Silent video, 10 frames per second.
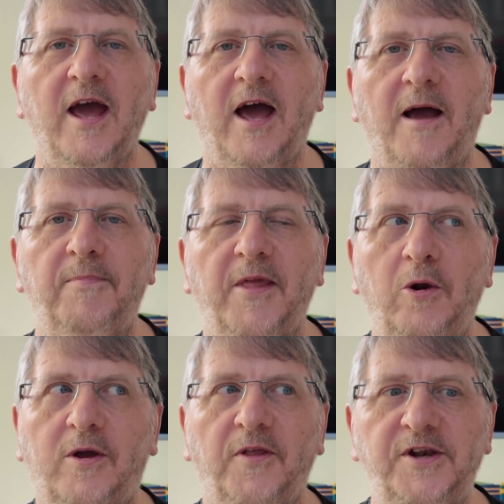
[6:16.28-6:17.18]
They'll
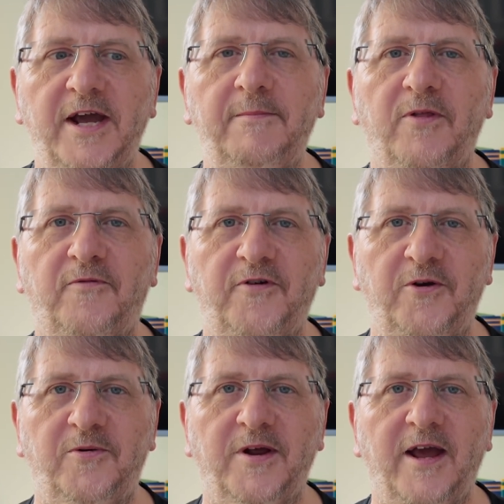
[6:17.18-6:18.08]
look at the name of the
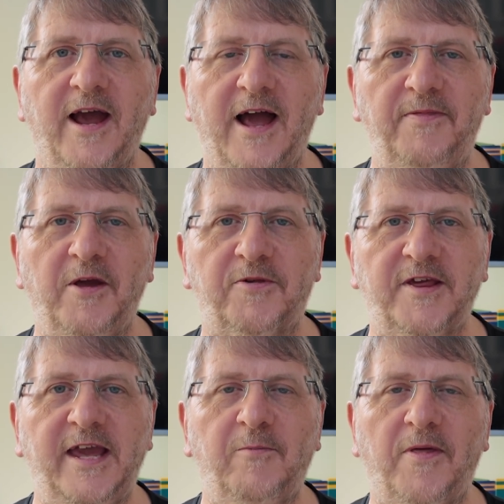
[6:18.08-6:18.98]
food and they'll
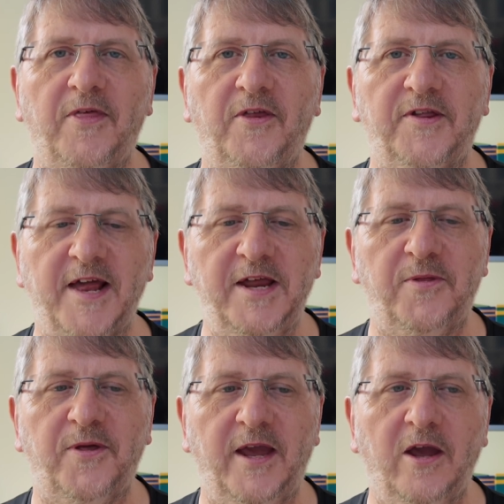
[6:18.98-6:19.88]
see whether there's
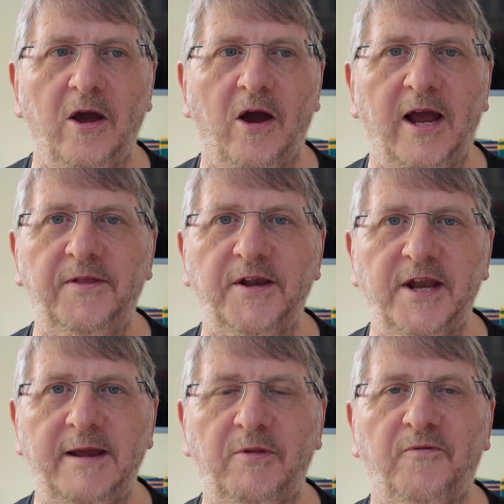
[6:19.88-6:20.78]
anything in the
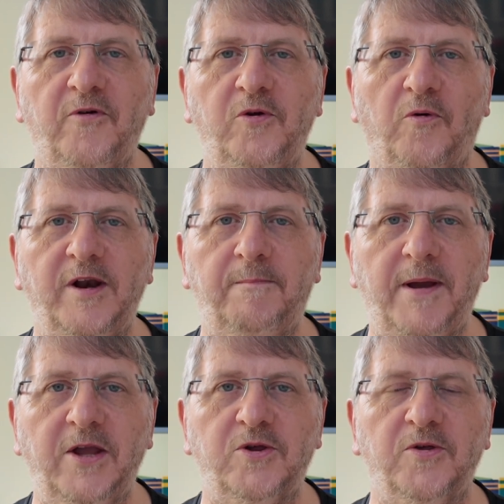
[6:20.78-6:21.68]
name of the food or any
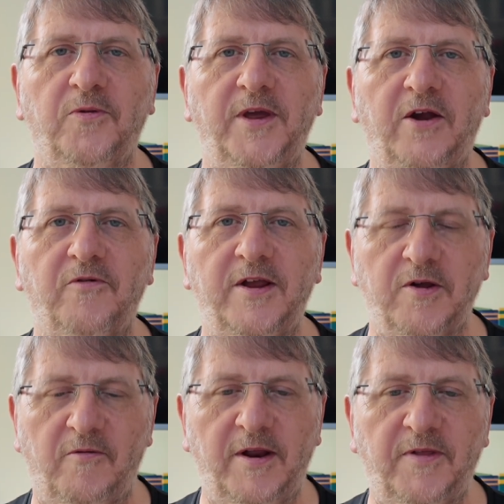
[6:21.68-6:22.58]
pictures on the ingredients
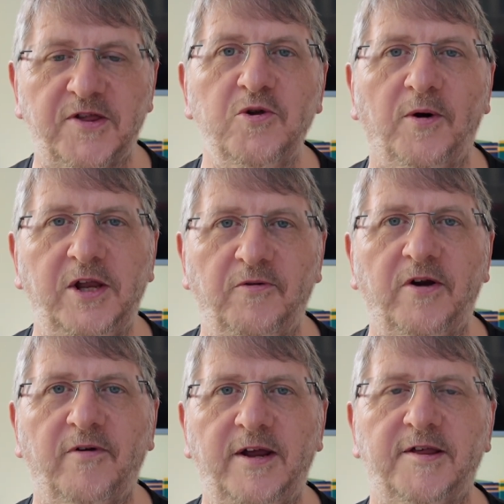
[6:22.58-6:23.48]
that's not in your
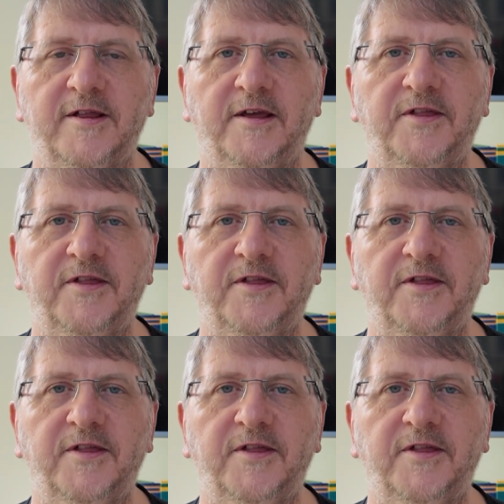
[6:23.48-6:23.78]
ingredients list.